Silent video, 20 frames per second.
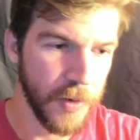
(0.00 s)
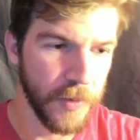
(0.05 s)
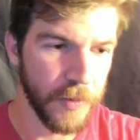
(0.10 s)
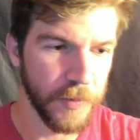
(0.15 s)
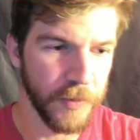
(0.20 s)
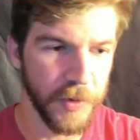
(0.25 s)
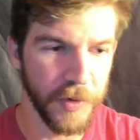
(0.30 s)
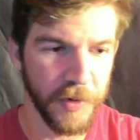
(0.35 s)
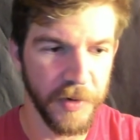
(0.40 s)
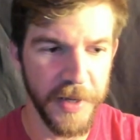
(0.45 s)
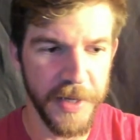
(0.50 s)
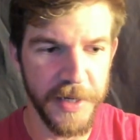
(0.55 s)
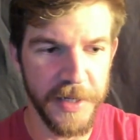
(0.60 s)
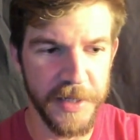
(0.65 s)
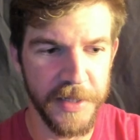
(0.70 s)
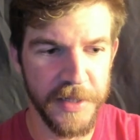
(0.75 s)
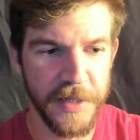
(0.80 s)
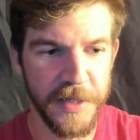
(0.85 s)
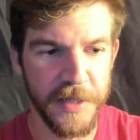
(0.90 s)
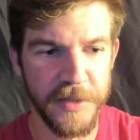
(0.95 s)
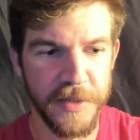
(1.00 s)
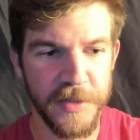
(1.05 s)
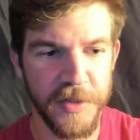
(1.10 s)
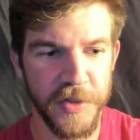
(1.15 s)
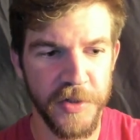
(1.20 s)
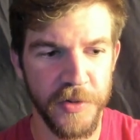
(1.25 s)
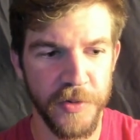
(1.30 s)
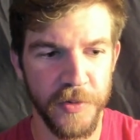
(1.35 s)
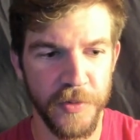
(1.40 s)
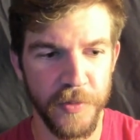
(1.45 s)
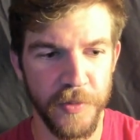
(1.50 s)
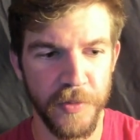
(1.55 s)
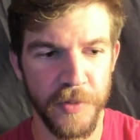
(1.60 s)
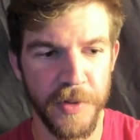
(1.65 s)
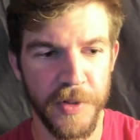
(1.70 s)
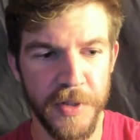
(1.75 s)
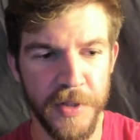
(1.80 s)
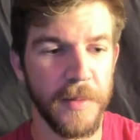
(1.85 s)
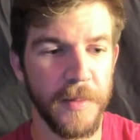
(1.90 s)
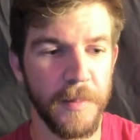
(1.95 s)
related to
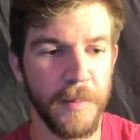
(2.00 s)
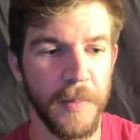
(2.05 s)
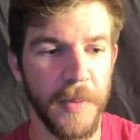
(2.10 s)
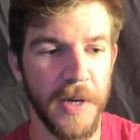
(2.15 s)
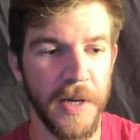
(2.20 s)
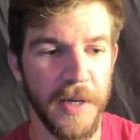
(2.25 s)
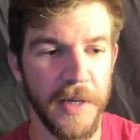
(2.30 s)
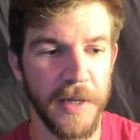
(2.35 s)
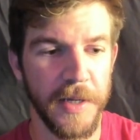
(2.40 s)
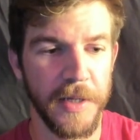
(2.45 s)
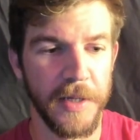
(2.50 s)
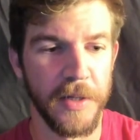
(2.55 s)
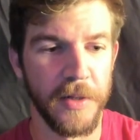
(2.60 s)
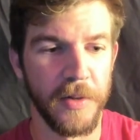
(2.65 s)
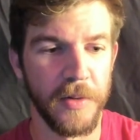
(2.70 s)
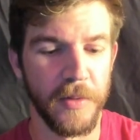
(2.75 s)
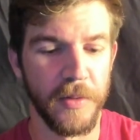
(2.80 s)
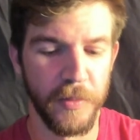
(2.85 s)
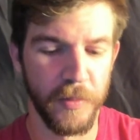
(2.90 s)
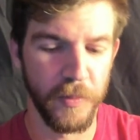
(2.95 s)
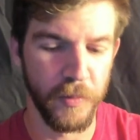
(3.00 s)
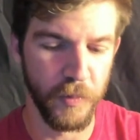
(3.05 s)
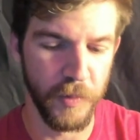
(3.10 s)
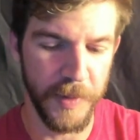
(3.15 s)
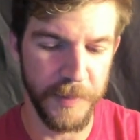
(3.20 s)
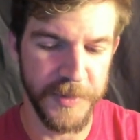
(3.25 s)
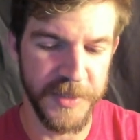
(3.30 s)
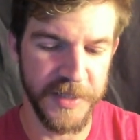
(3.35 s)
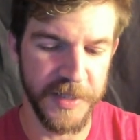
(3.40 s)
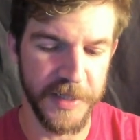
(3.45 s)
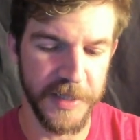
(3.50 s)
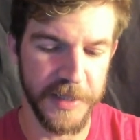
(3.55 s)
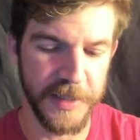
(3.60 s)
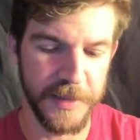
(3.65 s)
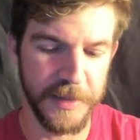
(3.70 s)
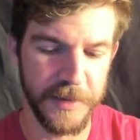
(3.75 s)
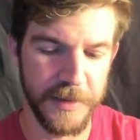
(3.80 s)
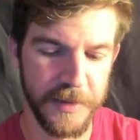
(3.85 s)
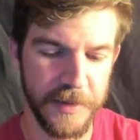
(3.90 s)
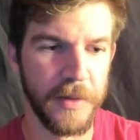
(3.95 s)
my website,
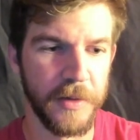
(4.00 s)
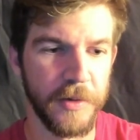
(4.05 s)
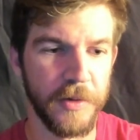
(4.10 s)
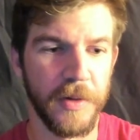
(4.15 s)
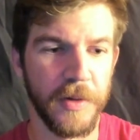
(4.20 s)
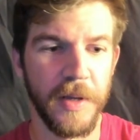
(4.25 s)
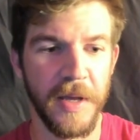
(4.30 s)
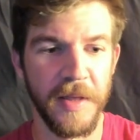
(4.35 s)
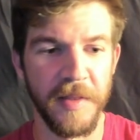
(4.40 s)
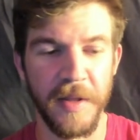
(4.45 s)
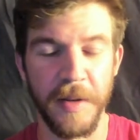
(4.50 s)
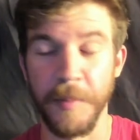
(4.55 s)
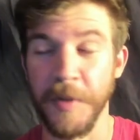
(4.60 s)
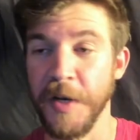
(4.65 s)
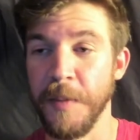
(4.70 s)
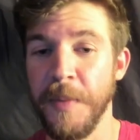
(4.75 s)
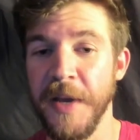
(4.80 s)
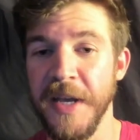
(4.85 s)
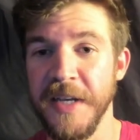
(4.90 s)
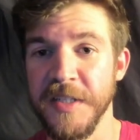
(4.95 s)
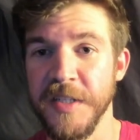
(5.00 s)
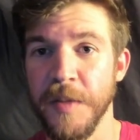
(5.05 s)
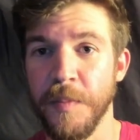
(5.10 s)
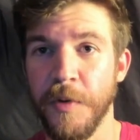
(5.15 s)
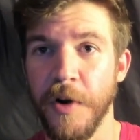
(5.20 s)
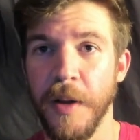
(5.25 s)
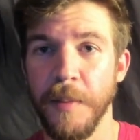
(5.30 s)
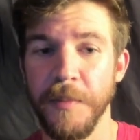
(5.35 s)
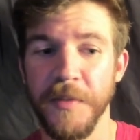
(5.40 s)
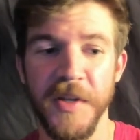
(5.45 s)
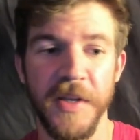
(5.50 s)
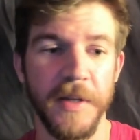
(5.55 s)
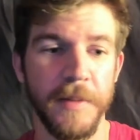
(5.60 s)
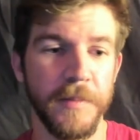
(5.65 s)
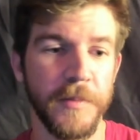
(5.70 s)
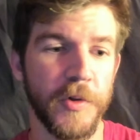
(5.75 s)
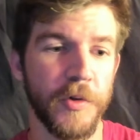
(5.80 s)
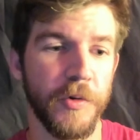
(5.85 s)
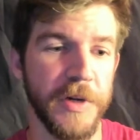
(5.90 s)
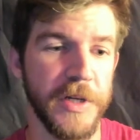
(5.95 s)
and then I'm going to paste the prompt in
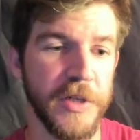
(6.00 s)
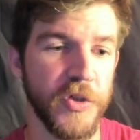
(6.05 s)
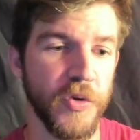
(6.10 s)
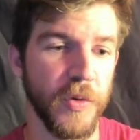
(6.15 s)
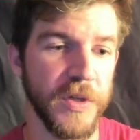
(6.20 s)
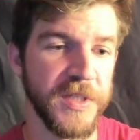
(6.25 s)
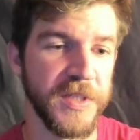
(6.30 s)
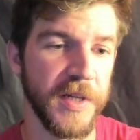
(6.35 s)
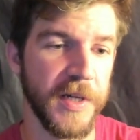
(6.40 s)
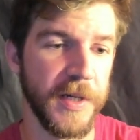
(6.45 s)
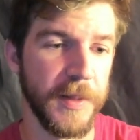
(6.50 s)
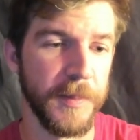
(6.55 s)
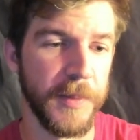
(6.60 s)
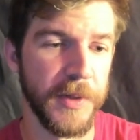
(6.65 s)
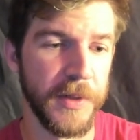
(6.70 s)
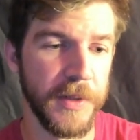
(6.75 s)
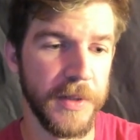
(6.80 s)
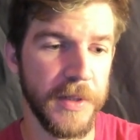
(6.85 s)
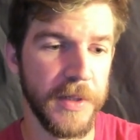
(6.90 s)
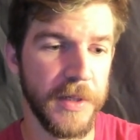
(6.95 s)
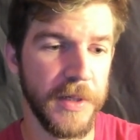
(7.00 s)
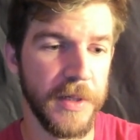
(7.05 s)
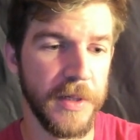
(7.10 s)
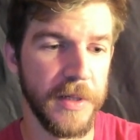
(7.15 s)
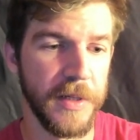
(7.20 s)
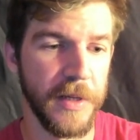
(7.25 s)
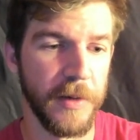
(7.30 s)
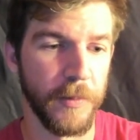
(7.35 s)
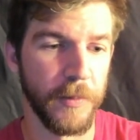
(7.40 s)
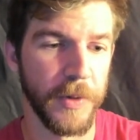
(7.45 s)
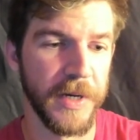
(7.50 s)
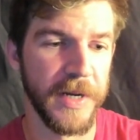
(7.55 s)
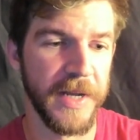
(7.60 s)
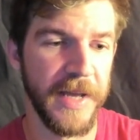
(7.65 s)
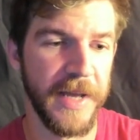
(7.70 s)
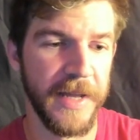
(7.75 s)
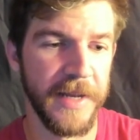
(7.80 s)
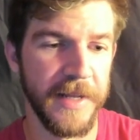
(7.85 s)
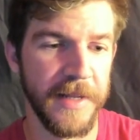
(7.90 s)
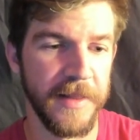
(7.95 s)
Green Choice Hub. Now we're going to
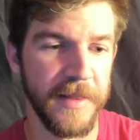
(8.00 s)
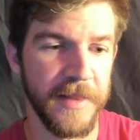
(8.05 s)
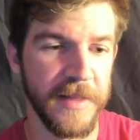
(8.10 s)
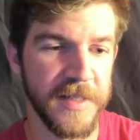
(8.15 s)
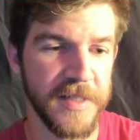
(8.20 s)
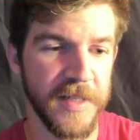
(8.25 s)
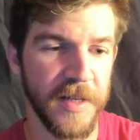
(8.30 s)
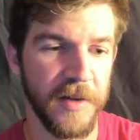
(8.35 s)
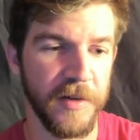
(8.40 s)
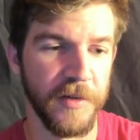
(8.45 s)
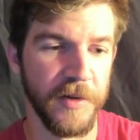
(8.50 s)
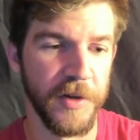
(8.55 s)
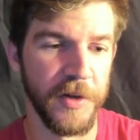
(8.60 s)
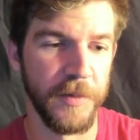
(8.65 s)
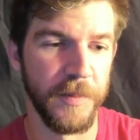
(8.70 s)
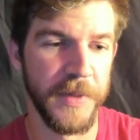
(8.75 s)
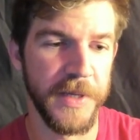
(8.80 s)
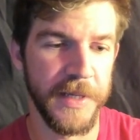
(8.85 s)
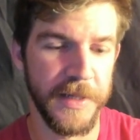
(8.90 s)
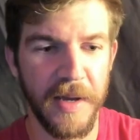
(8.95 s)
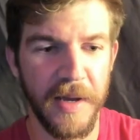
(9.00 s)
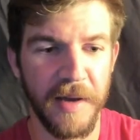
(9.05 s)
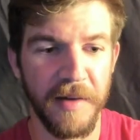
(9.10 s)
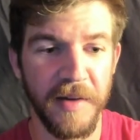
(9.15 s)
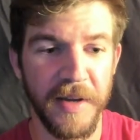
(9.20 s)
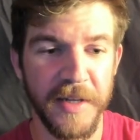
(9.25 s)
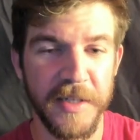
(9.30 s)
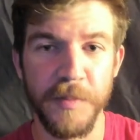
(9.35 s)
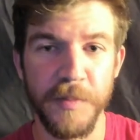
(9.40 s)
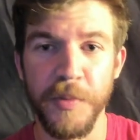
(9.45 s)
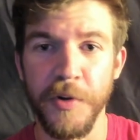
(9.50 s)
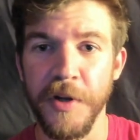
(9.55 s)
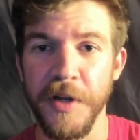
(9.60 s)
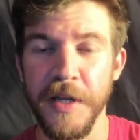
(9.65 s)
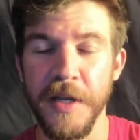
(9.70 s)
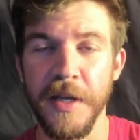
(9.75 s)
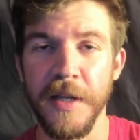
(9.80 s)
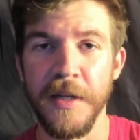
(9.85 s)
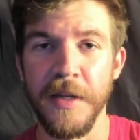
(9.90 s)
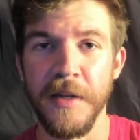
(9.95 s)
edit this a little bit. I like to put
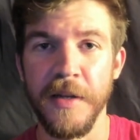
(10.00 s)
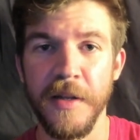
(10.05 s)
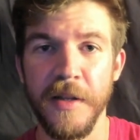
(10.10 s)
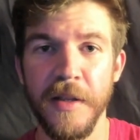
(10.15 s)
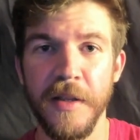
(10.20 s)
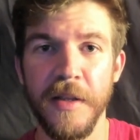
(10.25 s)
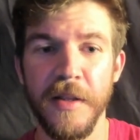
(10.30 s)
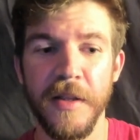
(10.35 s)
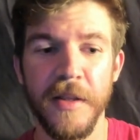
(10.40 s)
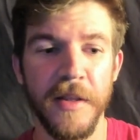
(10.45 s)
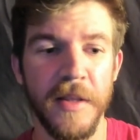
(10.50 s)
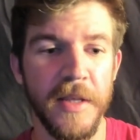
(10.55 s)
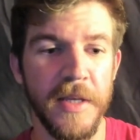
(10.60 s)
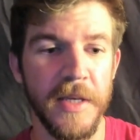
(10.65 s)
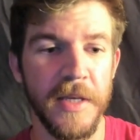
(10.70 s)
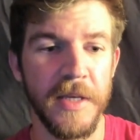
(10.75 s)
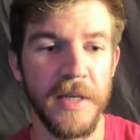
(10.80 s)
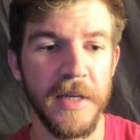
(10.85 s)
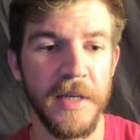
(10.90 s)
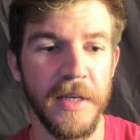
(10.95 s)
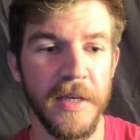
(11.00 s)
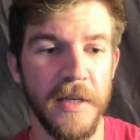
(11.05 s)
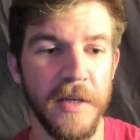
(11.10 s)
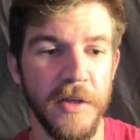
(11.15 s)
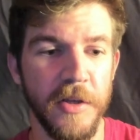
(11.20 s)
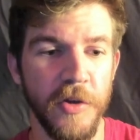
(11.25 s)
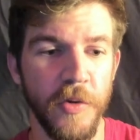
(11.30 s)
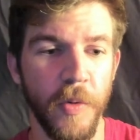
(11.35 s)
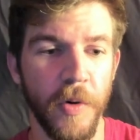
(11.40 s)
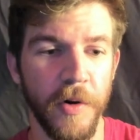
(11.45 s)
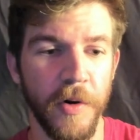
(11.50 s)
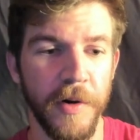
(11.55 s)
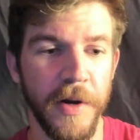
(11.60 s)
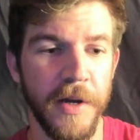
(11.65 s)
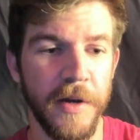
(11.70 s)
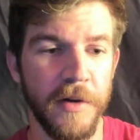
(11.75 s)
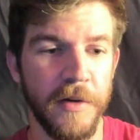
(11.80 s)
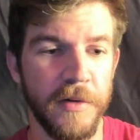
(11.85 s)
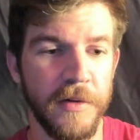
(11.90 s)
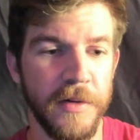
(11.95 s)
in the
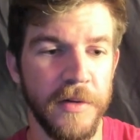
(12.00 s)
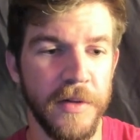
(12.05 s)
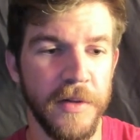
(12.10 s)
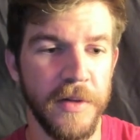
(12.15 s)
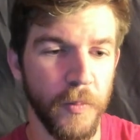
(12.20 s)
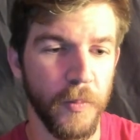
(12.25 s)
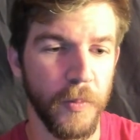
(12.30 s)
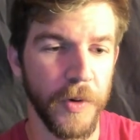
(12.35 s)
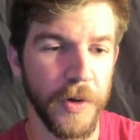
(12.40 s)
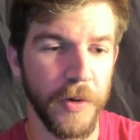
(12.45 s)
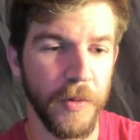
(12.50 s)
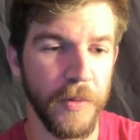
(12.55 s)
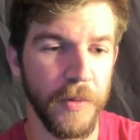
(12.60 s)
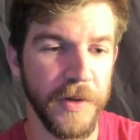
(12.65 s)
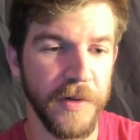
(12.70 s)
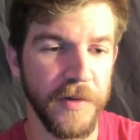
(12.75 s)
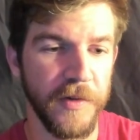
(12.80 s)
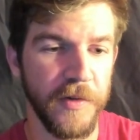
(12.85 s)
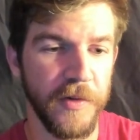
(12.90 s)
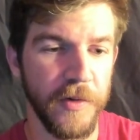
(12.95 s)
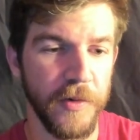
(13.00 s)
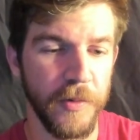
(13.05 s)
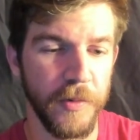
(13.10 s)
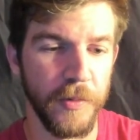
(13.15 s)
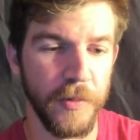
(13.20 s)
URL. We're going to